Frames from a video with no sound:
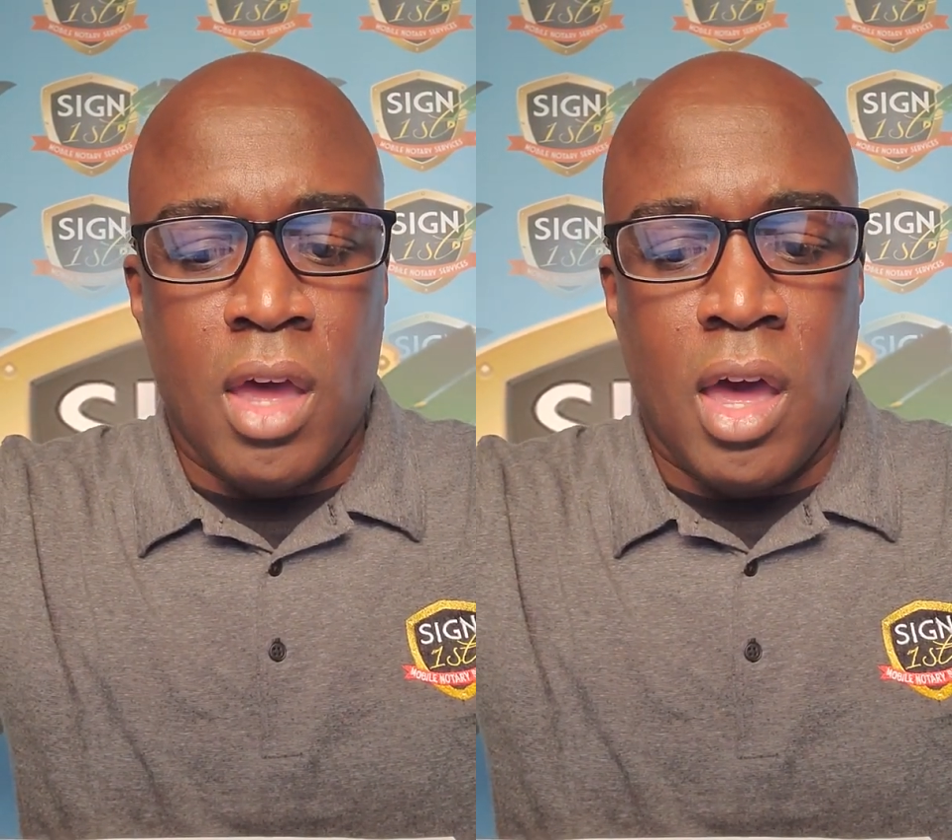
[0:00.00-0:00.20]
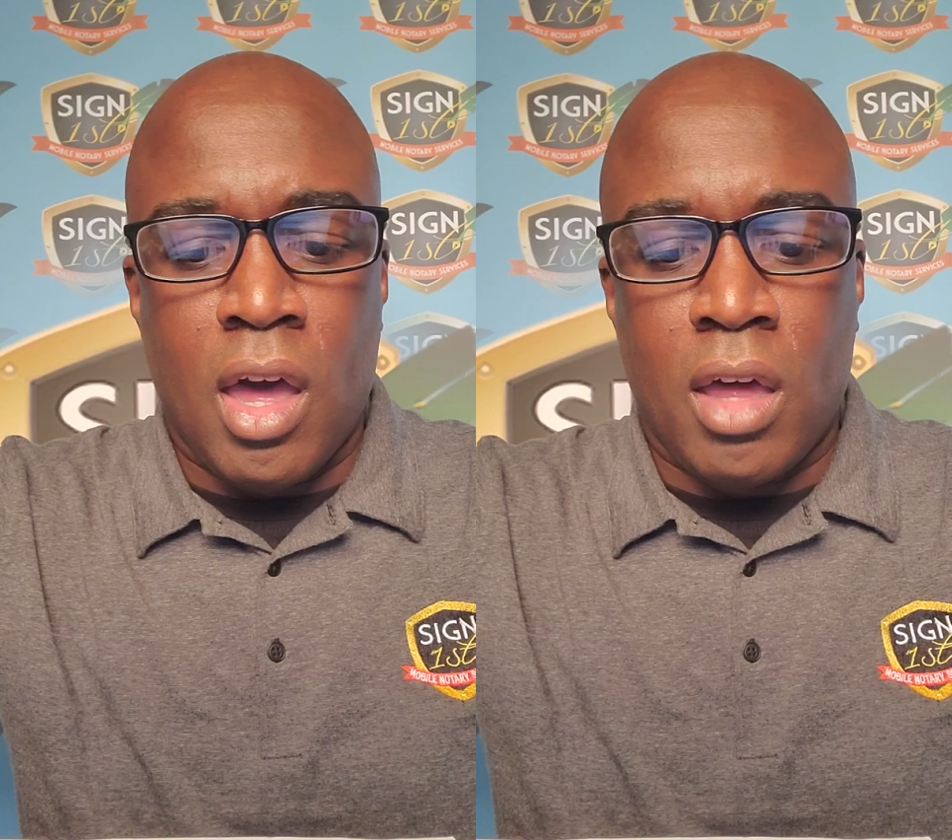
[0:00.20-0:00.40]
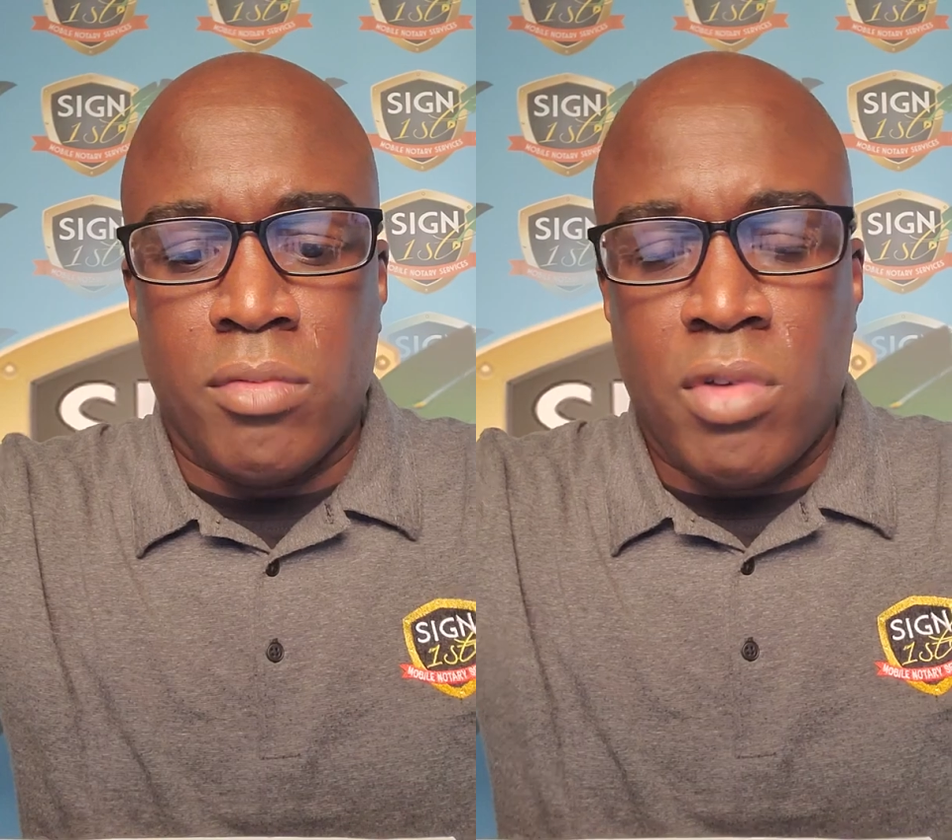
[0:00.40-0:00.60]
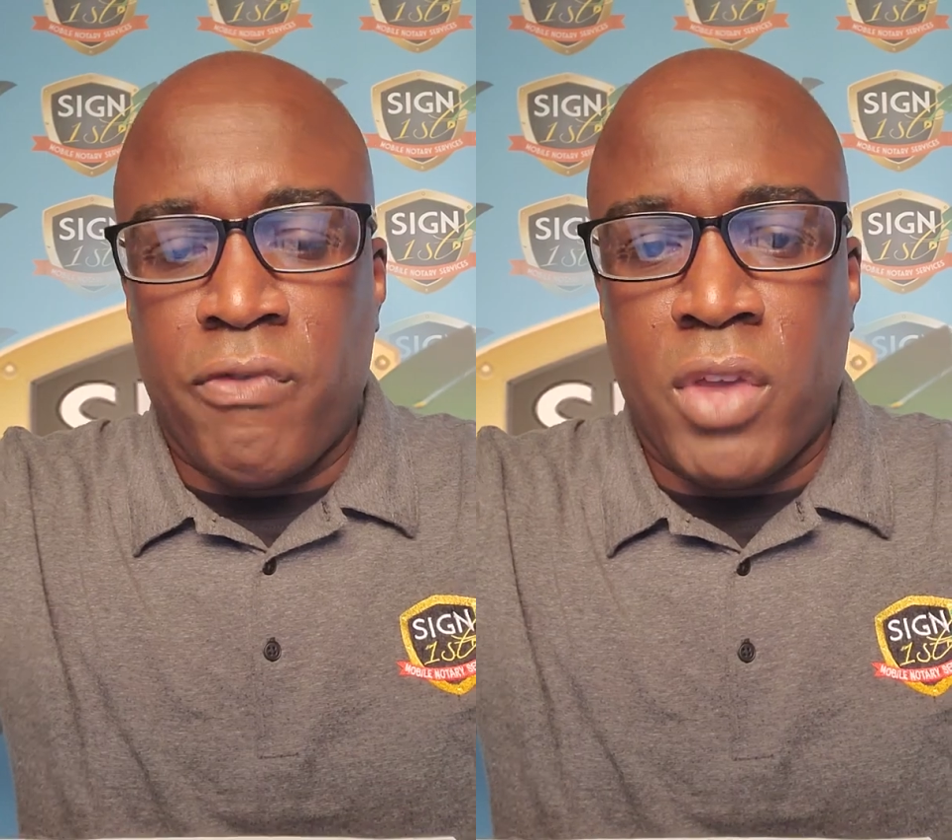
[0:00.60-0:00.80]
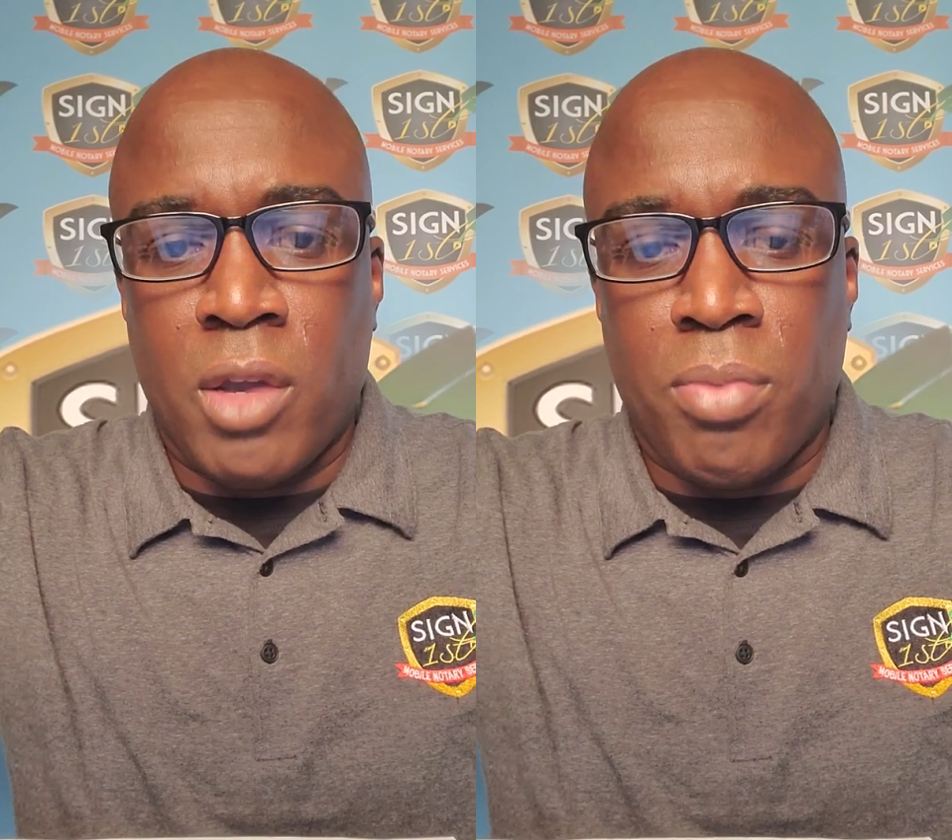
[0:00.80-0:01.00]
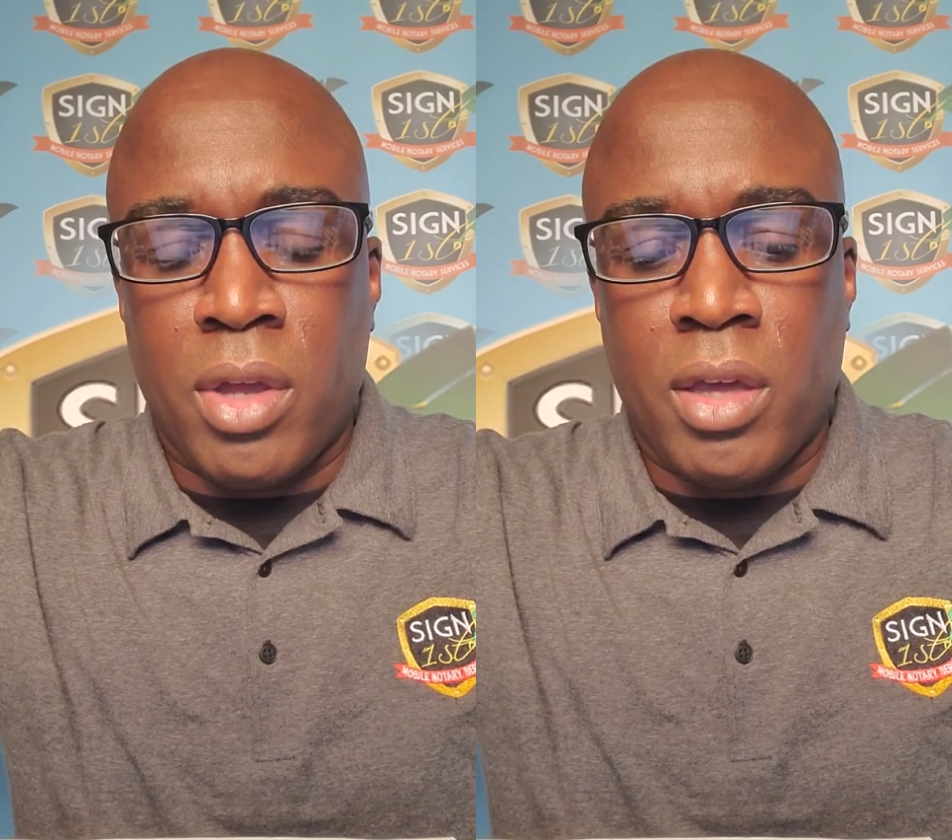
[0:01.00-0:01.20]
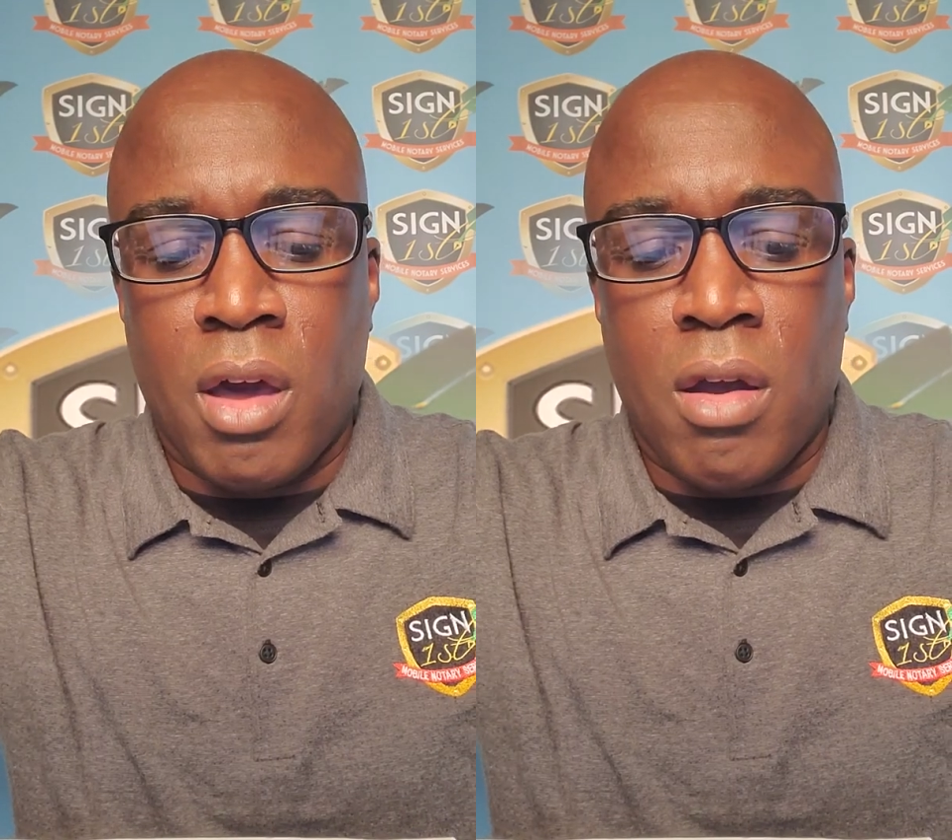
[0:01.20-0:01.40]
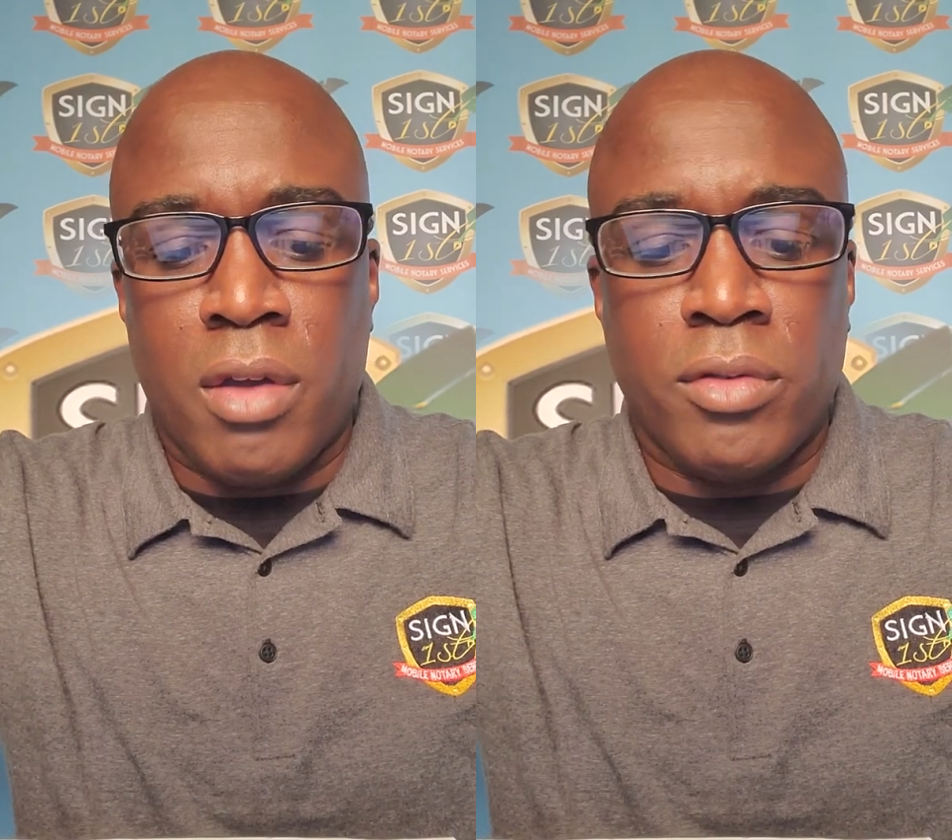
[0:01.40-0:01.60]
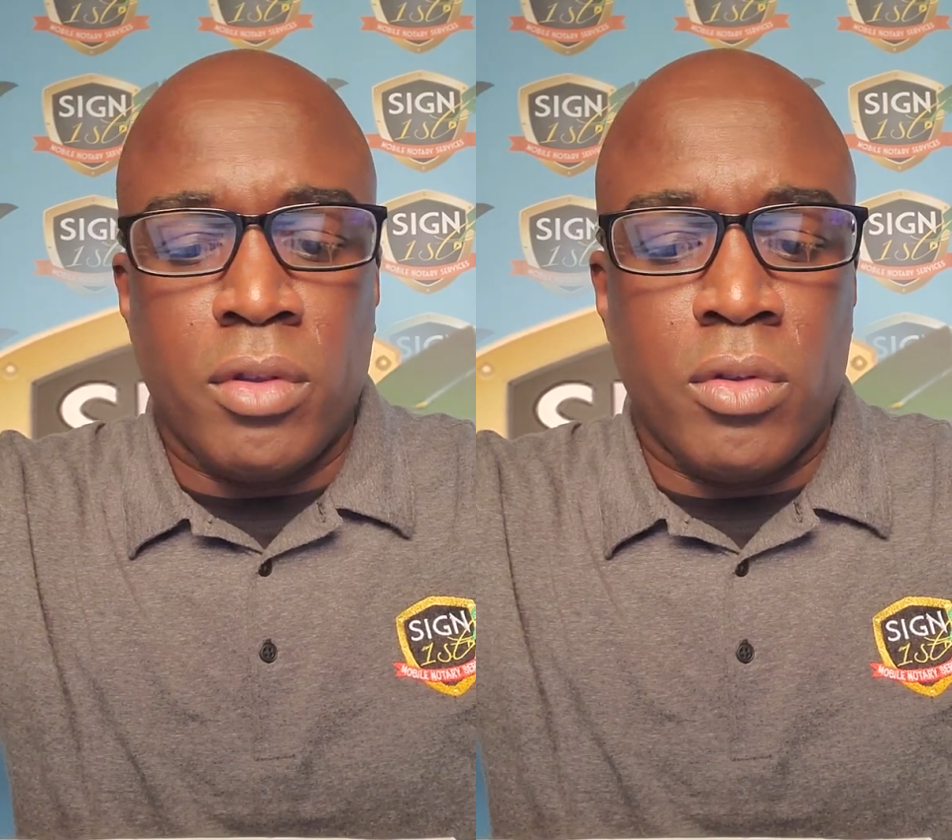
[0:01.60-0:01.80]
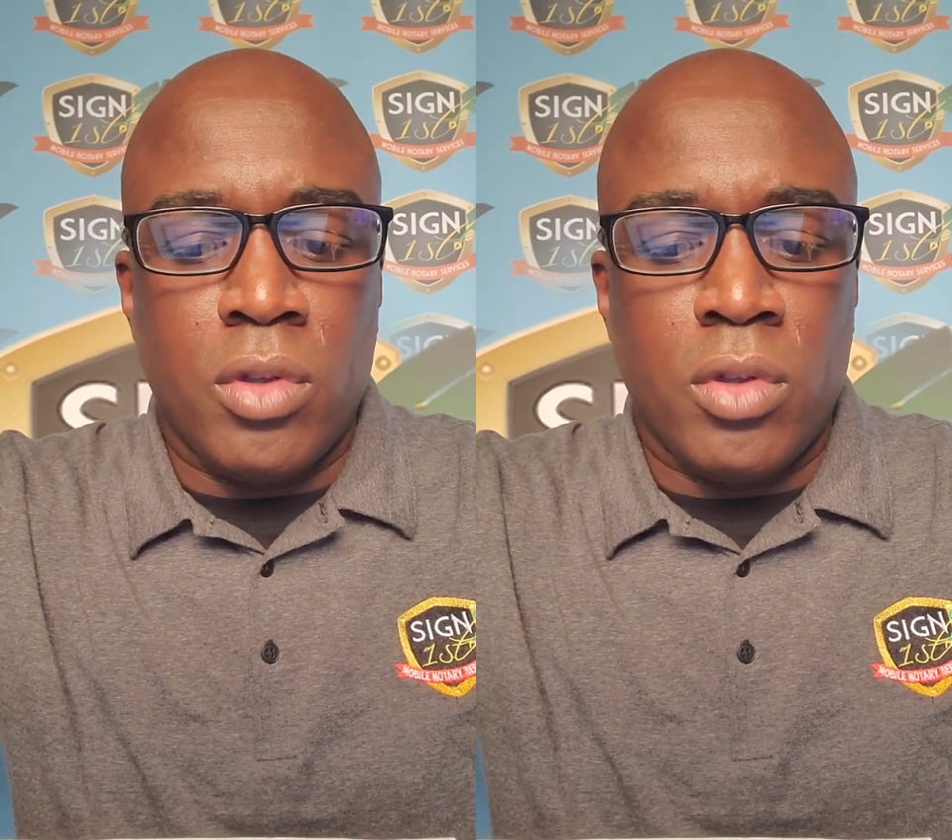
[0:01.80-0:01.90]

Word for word: uh, your fingerprint cards.